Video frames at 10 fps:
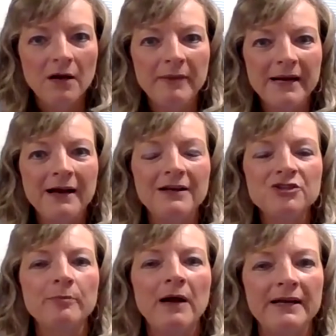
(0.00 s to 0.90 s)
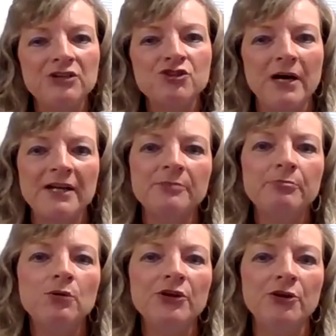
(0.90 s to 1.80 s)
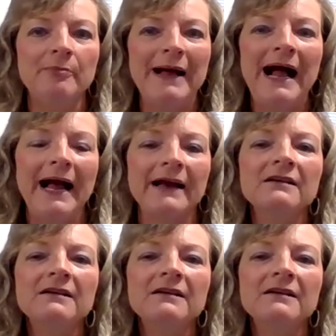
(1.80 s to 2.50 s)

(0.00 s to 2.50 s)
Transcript: because your body's trying to pull you back